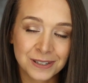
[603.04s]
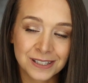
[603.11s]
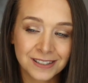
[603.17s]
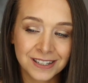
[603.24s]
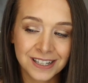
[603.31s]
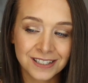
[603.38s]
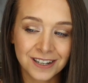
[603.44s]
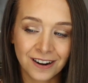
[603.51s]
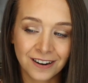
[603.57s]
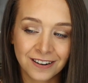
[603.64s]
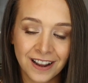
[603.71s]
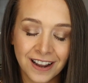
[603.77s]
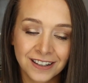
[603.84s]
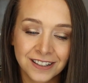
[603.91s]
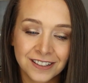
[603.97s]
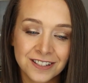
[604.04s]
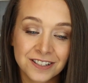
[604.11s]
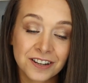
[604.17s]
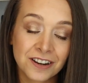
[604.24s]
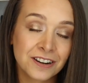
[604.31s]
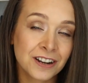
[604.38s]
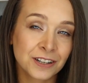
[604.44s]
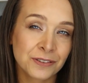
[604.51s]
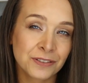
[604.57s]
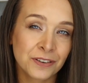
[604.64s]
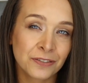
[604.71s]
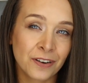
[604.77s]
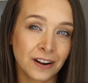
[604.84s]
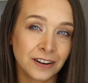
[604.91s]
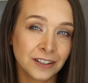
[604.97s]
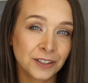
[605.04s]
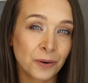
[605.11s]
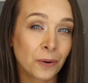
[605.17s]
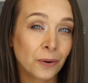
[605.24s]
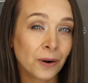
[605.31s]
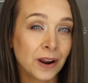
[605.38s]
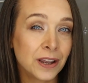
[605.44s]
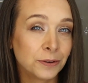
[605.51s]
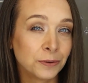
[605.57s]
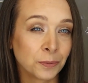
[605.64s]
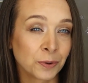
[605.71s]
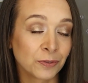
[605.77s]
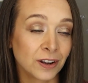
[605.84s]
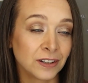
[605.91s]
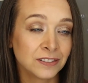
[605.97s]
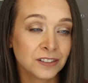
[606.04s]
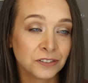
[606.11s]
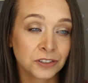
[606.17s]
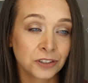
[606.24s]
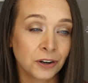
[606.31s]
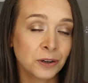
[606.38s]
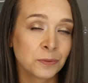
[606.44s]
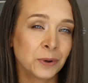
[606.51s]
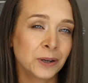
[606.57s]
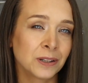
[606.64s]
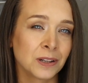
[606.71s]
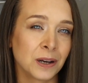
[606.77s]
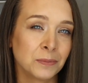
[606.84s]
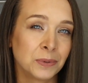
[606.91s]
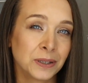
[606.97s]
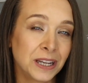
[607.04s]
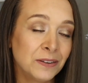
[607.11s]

recently done is connect with a friend or a group of friends and start a book club.